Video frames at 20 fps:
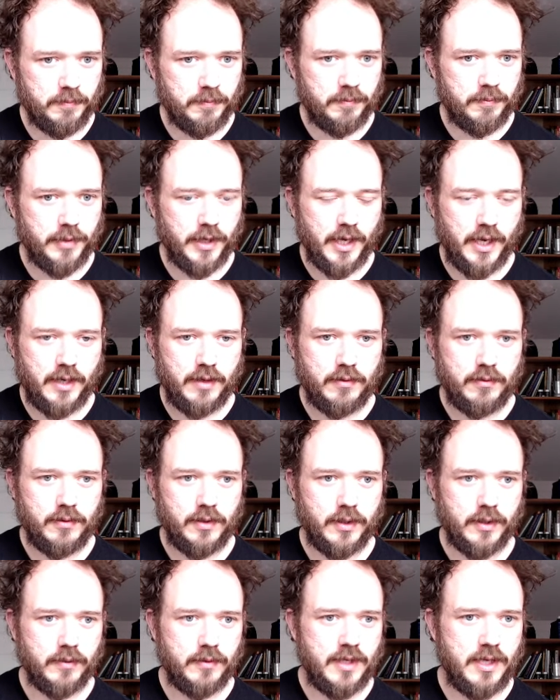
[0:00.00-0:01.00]
but
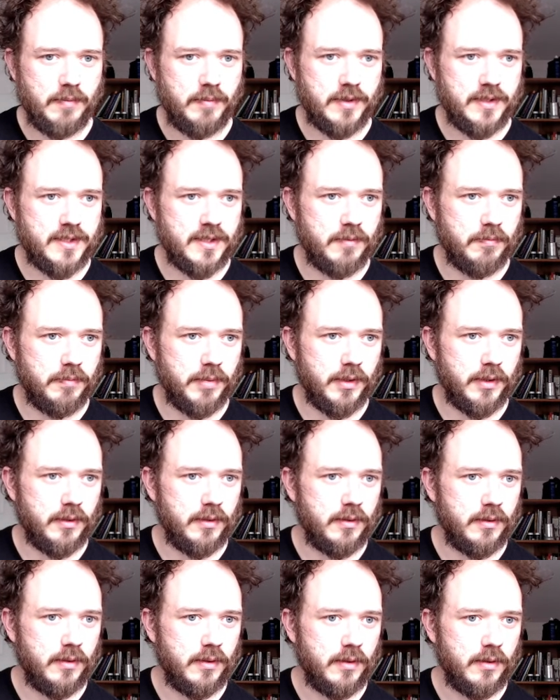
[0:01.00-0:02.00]
keep it simple
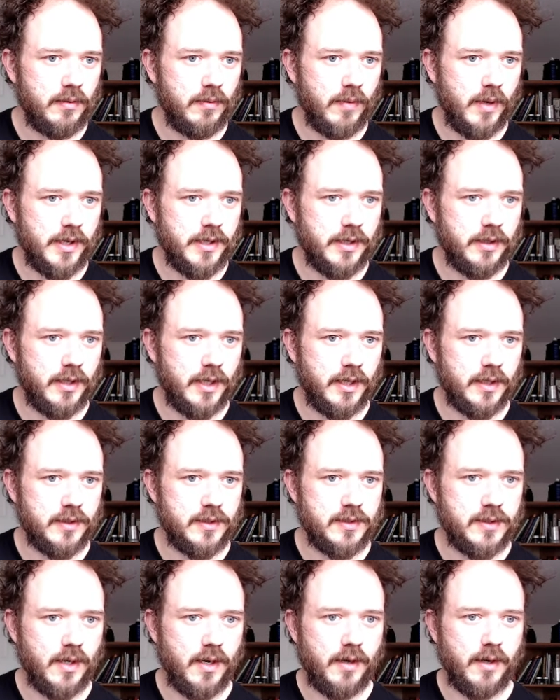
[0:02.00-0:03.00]
while you're getting
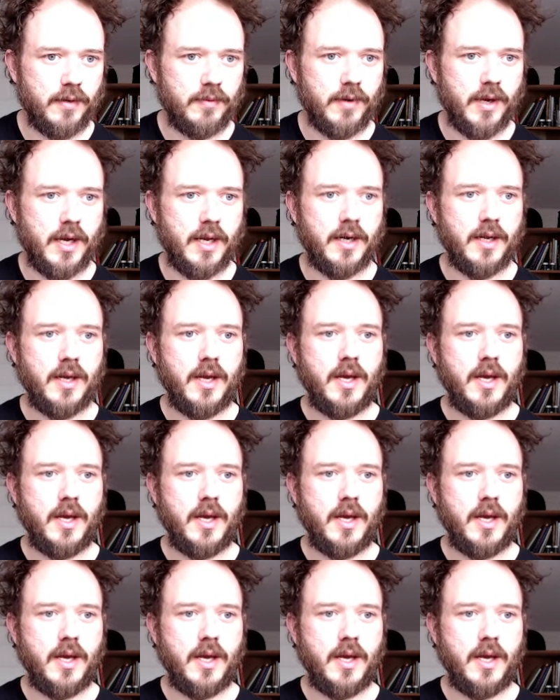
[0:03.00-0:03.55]
started, right?